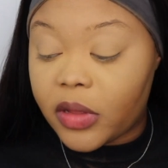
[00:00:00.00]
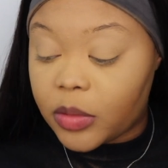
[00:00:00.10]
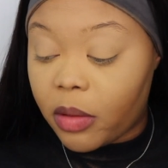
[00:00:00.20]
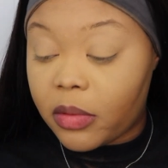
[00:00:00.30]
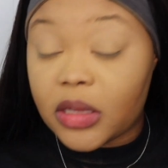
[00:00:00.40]
It's
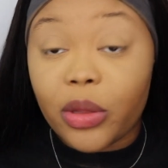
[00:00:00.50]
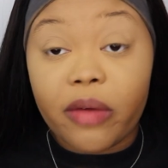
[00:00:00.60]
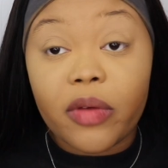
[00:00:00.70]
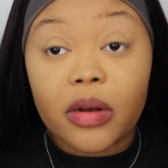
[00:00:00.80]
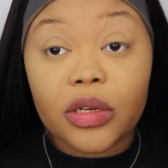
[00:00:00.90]
probably because you
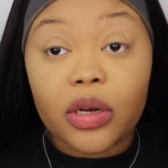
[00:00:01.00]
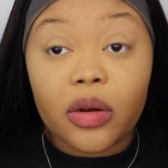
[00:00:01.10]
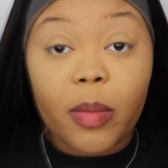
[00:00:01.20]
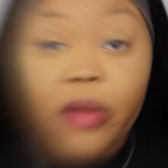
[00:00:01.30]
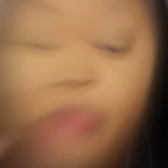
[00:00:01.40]
have foundation on
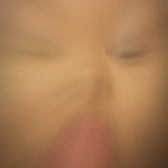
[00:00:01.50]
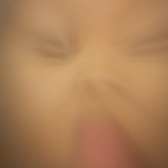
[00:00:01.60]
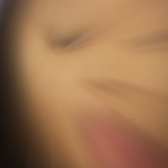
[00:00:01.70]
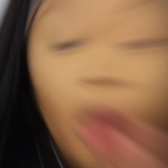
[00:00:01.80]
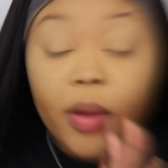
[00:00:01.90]
your mouth.
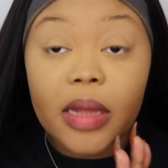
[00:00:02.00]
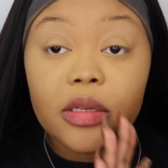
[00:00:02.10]
Okay,